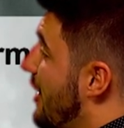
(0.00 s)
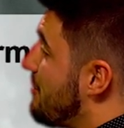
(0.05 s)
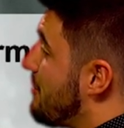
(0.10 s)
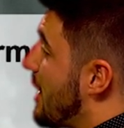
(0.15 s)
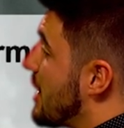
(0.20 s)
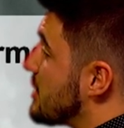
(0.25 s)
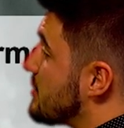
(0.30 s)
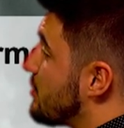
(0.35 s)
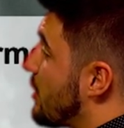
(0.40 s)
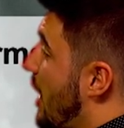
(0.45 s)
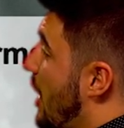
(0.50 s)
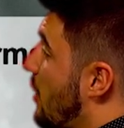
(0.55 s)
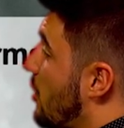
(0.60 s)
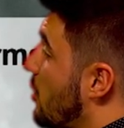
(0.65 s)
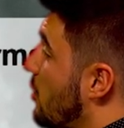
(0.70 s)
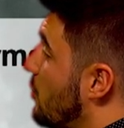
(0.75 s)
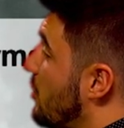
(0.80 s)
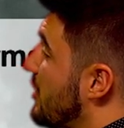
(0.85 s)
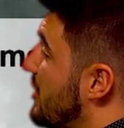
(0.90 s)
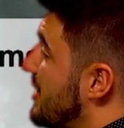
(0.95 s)
miles per
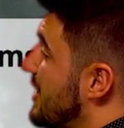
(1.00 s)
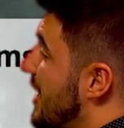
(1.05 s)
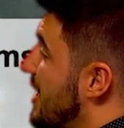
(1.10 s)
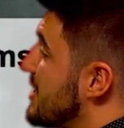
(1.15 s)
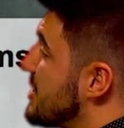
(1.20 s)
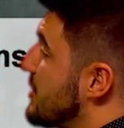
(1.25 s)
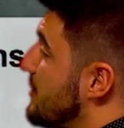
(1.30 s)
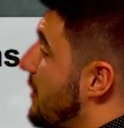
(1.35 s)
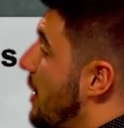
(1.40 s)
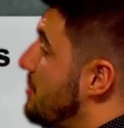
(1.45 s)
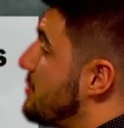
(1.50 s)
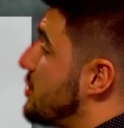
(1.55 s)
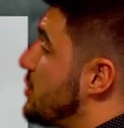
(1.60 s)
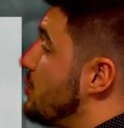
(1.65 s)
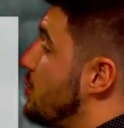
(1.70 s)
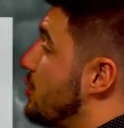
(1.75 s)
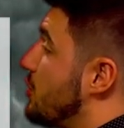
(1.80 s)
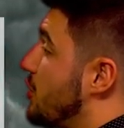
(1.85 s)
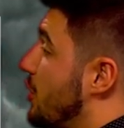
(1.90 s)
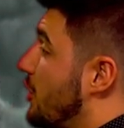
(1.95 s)
hour with gusts of up
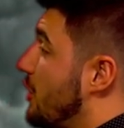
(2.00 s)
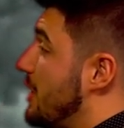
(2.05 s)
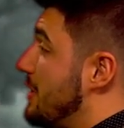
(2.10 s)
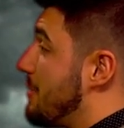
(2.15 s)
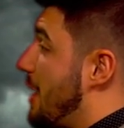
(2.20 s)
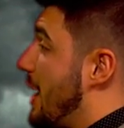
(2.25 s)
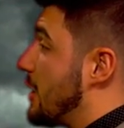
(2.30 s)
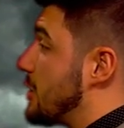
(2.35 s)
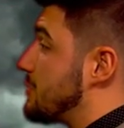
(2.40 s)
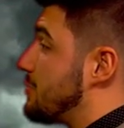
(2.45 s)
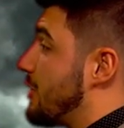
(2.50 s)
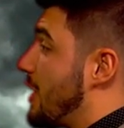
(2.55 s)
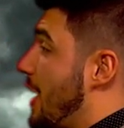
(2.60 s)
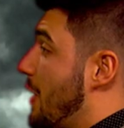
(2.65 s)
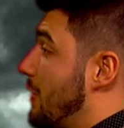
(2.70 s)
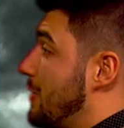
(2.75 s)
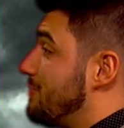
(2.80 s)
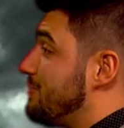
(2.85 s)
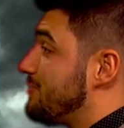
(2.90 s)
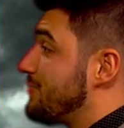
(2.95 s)
to 30 miles per
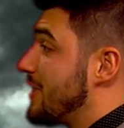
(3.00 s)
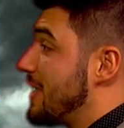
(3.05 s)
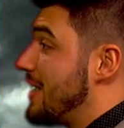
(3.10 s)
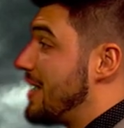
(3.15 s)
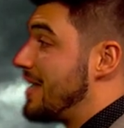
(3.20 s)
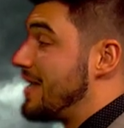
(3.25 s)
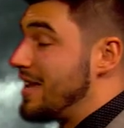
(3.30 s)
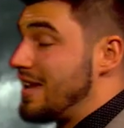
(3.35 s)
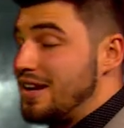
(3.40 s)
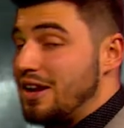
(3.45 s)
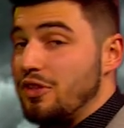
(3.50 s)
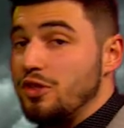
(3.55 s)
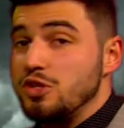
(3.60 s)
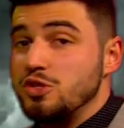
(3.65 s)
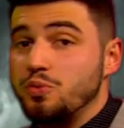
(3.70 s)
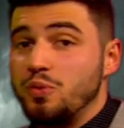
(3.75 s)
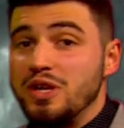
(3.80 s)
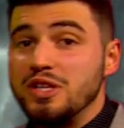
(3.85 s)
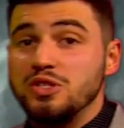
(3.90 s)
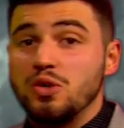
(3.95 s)
hour. Now
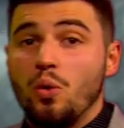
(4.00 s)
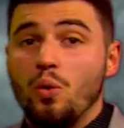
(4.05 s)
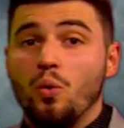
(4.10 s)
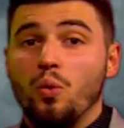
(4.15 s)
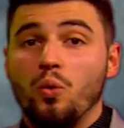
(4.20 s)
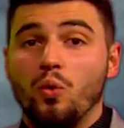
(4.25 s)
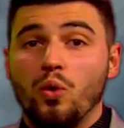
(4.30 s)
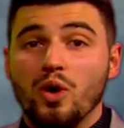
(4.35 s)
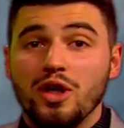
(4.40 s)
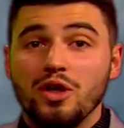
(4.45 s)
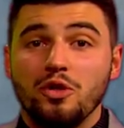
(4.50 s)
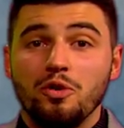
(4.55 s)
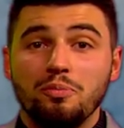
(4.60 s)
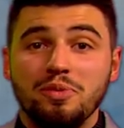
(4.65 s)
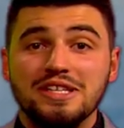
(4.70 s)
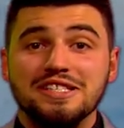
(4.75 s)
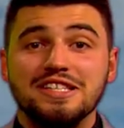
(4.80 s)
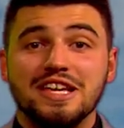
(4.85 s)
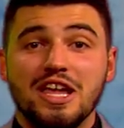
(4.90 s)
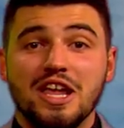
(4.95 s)
those winds will
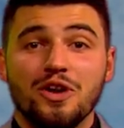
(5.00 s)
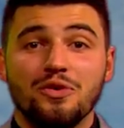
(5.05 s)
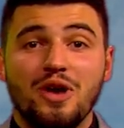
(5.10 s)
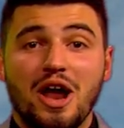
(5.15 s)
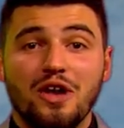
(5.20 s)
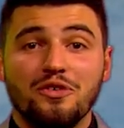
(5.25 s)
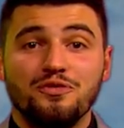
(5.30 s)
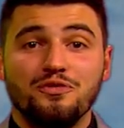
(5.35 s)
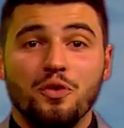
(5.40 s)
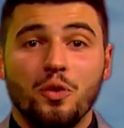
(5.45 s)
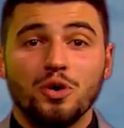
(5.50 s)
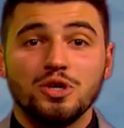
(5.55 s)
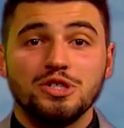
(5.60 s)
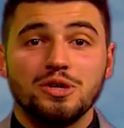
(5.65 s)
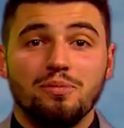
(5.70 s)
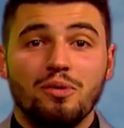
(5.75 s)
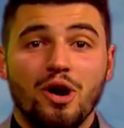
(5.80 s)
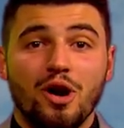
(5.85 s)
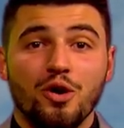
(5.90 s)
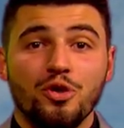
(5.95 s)
be sticking around for
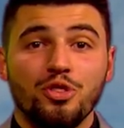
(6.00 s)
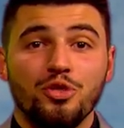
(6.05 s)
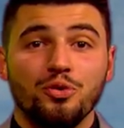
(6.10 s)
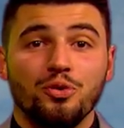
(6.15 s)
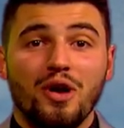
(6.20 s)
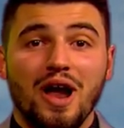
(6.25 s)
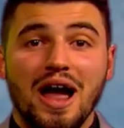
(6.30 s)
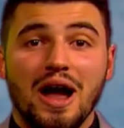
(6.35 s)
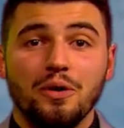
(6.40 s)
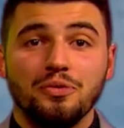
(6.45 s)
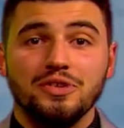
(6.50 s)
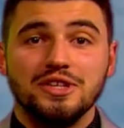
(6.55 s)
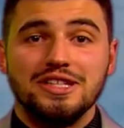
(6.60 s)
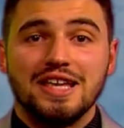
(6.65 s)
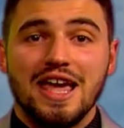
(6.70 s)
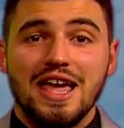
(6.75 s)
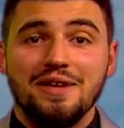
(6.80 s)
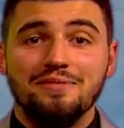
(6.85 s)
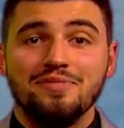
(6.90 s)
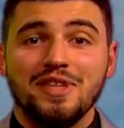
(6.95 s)
tomorrow throughout the
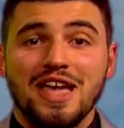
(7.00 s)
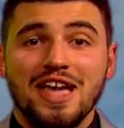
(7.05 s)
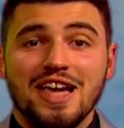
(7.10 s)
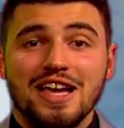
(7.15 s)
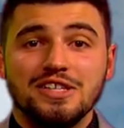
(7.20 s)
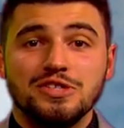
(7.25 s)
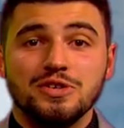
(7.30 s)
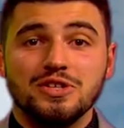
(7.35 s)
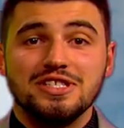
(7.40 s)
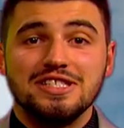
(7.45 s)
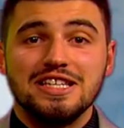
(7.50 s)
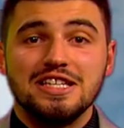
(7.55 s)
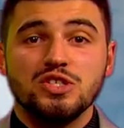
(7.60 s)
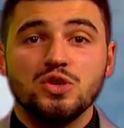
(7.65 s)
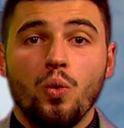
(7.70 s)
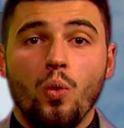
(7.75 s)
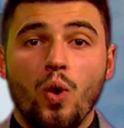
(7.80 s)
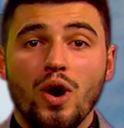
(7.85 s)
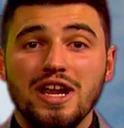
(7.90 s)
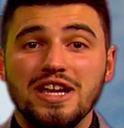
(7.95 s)
day. As you can see,
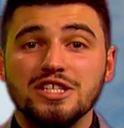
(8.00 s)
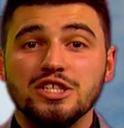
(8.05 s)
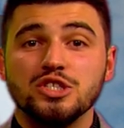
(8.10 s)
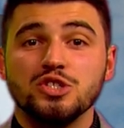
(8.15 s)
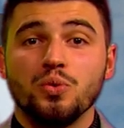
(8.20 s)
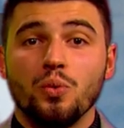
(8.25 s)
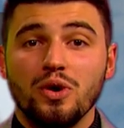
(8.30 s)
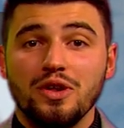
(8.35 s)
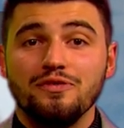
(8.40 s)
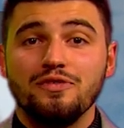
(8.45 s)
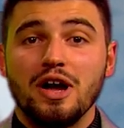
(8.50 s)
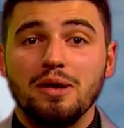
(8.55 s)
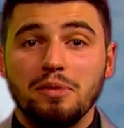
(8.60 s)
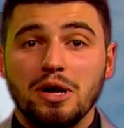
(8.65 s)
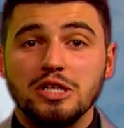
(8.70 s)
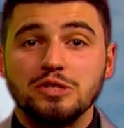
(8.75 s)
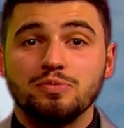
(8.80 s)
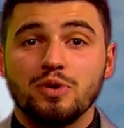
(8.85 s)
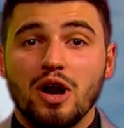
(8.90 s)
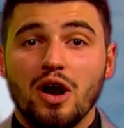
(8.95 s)
20 to 25
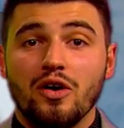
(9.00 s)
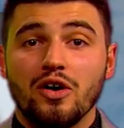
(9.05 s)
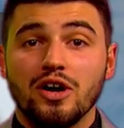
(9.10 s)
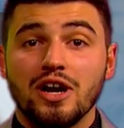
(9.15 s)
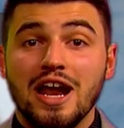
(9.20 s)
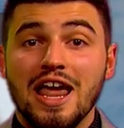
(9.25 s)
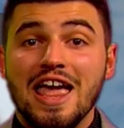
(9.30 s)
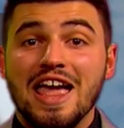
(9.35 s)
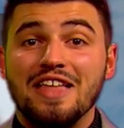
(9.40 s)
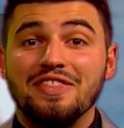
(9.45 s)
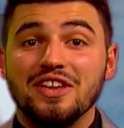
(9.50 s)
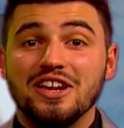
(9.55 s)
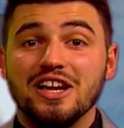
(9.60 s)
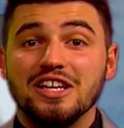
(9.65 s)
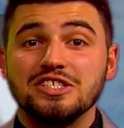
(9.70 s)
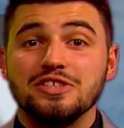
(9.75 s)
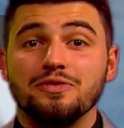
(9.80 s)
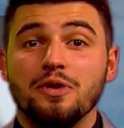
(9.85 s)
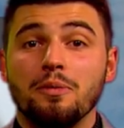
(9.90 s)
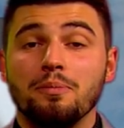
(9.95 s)
miles per hour and then
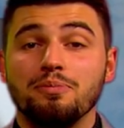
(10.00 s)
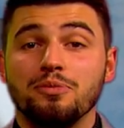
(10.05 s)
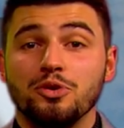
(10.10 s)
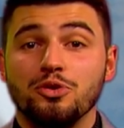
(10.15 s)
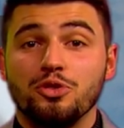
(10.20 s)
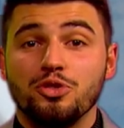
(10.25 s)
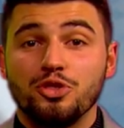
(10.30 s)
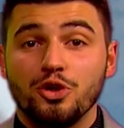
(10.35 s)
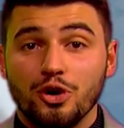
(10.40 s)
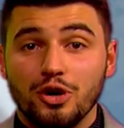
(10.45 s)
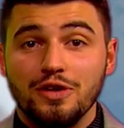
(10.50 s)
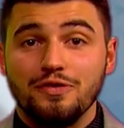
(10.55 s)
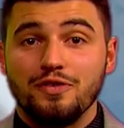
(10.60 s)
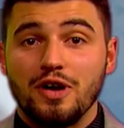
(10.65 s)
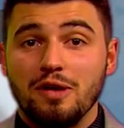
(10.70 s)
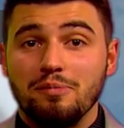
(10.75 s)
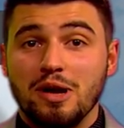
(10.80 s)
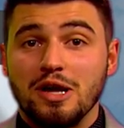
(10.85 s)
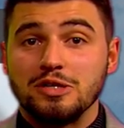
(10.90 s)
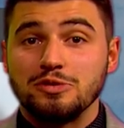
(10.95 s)
gusts of up to
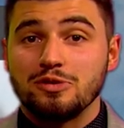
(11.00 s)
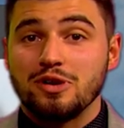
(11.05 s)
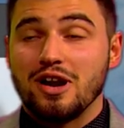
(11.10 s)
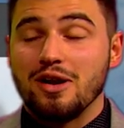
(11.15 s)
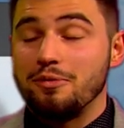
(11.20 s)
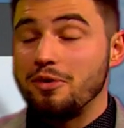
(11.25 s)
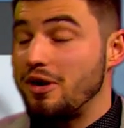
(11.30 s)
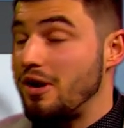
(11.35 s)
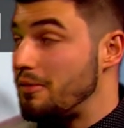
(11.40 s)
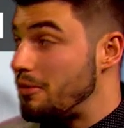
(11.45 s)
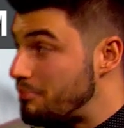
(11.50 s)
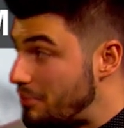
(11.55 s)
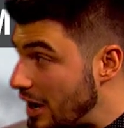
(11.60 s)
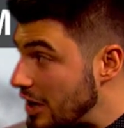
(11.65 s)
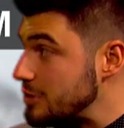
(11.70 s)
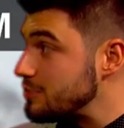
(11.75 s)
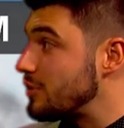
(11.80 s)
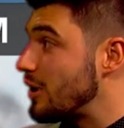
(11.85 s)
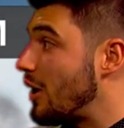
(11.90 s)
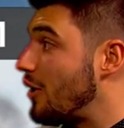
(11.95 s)
35 miles per hour,
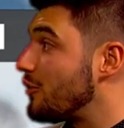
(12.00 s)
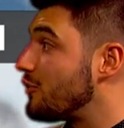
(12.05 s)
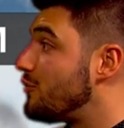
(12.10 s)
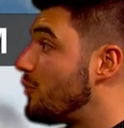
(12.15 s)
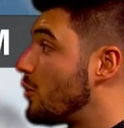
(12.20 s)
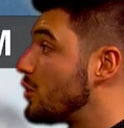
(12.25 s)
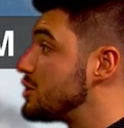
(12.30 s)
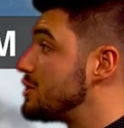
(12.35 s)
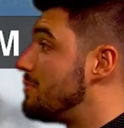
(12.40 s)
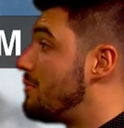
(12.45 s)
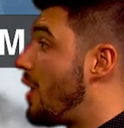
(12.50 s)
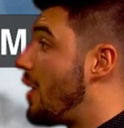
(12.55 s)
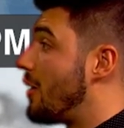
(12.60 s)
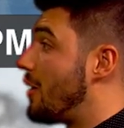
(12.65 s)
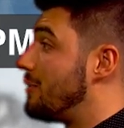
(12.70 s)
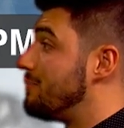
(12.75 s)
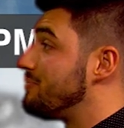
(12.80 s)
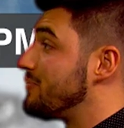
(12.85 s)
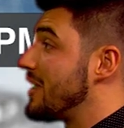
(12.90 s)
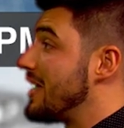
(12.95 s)
miles per hour for
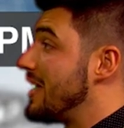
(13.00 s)
tomorrow.